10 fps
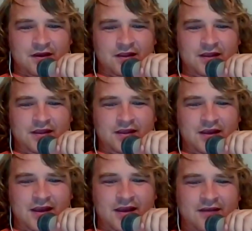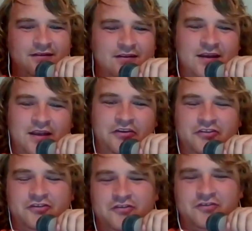He has I
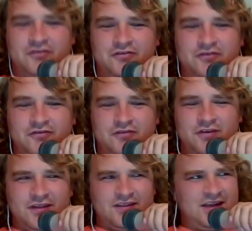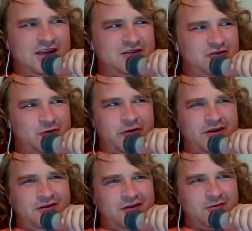think
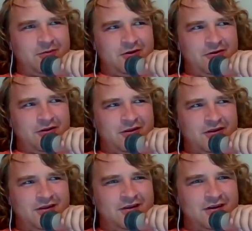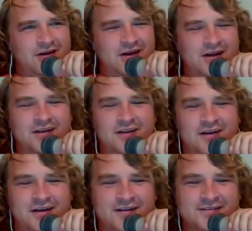twin turboed Honda
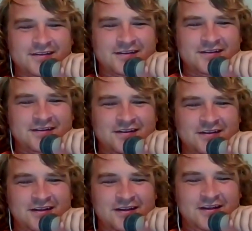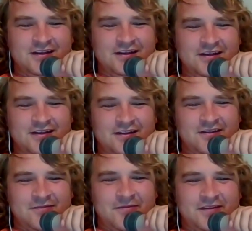Odyssey
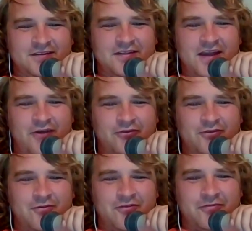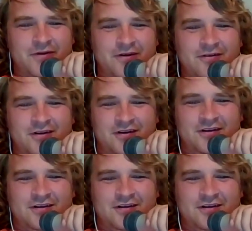that makes 1,000 horsepower.